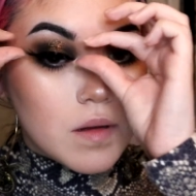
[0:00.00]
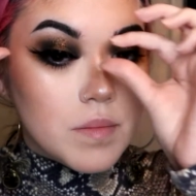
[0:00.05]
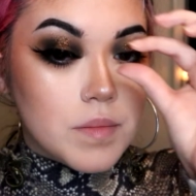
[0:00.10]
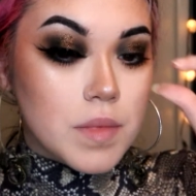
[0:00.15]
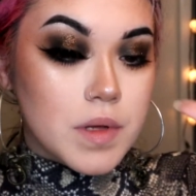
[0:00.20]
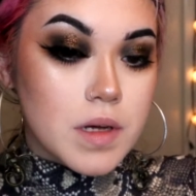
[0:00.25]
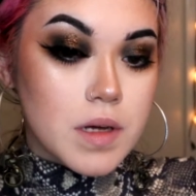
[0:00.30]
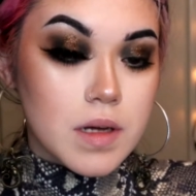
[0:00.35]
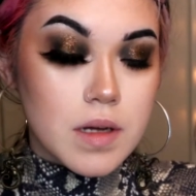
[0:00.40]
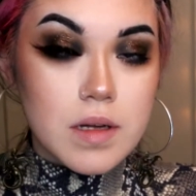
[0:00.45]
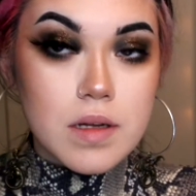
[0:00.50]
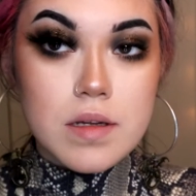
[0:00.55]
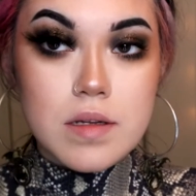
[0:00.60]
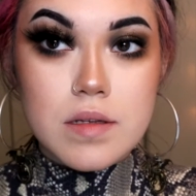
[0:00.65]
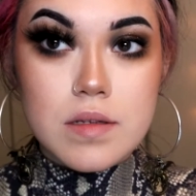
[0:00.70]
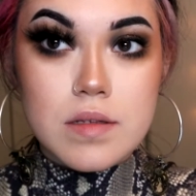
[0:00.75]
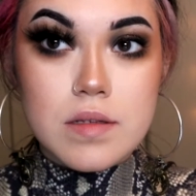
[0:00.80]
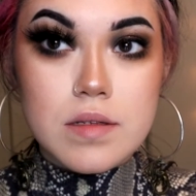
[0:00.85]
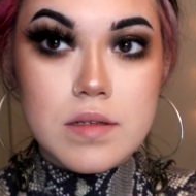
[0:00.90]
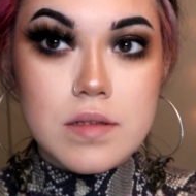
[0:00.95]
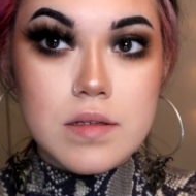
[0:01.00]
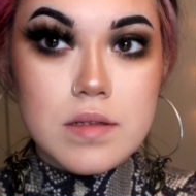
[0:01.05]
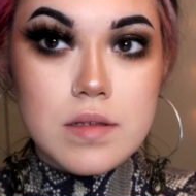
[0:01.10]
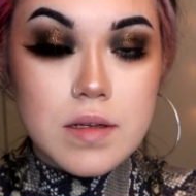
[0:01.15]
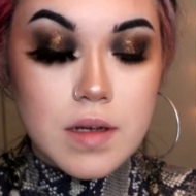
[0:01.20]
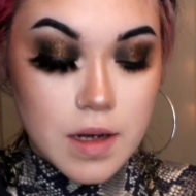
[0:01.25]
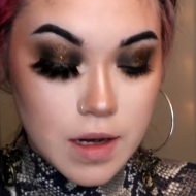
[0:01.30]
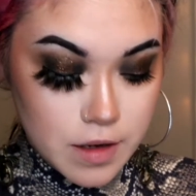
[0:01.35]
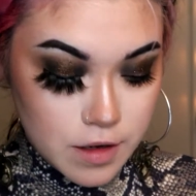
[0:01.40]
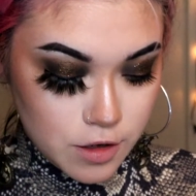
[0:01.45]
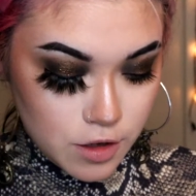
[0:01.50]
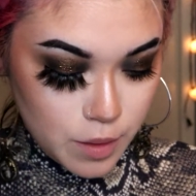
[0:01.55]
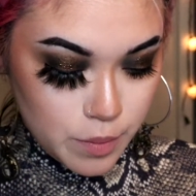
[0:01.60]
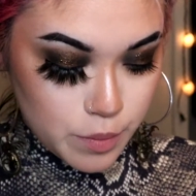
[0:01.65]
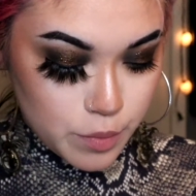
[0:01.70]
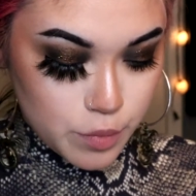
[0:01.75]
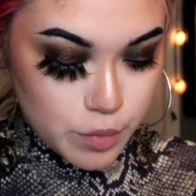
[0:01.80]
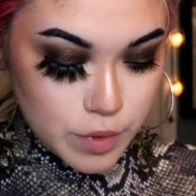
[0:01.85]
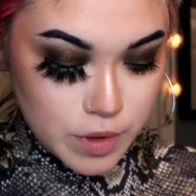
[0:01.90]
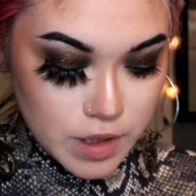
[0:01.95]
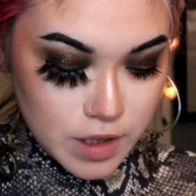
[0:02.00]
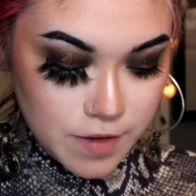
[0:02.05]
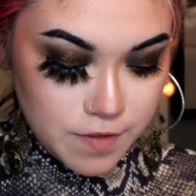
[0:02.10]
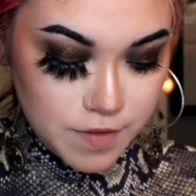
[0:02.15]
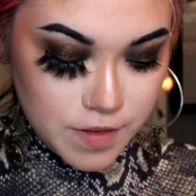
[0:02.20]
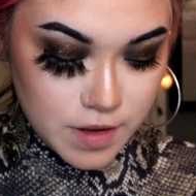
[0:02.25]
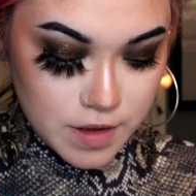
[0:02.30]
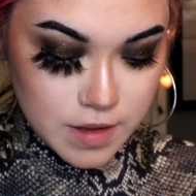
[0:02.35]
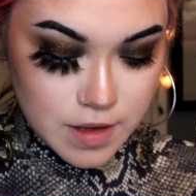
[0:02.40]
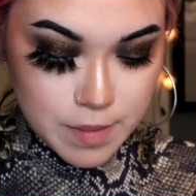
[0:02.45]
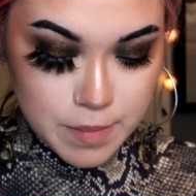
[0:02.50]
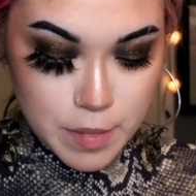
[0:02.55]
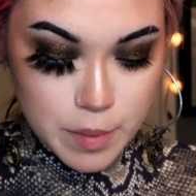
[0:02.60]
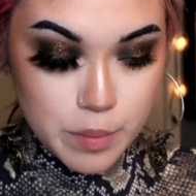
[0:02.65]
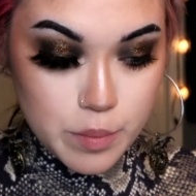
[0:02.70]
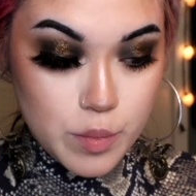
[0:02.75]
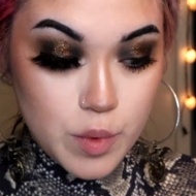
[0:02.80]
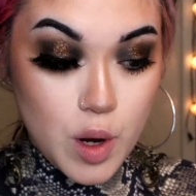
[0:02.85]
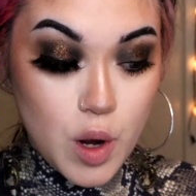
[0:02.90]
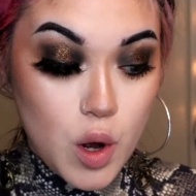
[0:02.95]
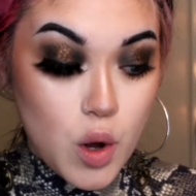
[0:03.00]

because I don't know, I'm really feeling them. I'm